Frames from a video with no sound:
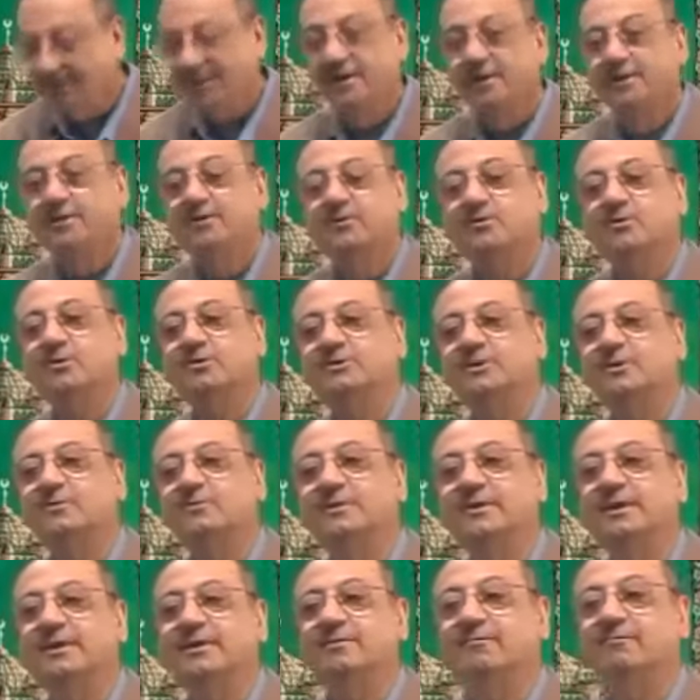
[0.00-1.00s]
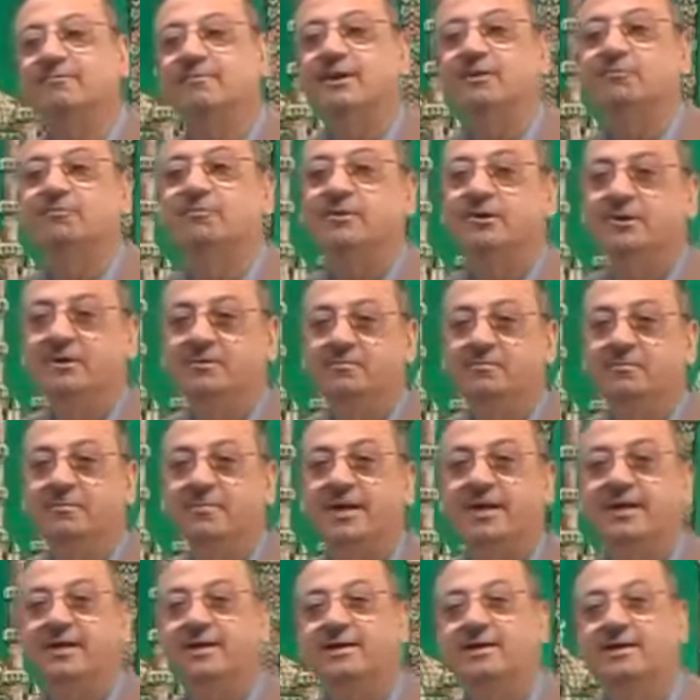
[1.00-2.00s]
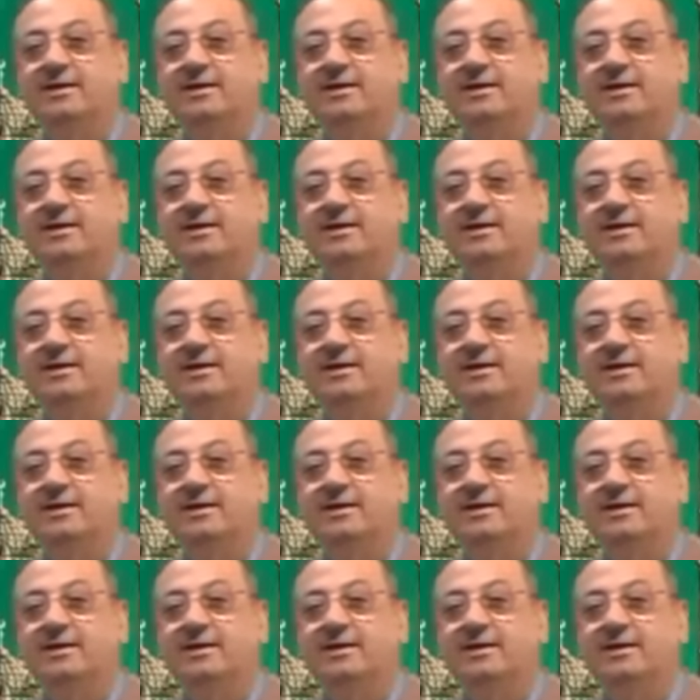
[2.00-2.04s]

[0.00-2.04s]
you know something when we make